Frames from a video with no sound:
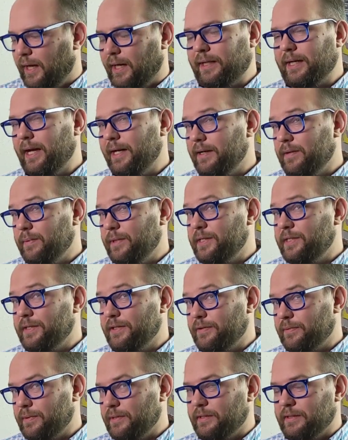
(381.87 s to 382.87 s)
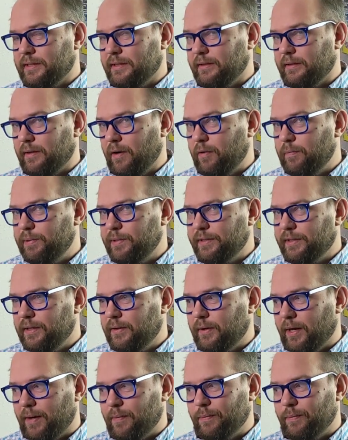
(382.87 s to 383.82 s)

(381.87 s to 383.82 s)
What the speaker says: I kind of wish this were still open, though.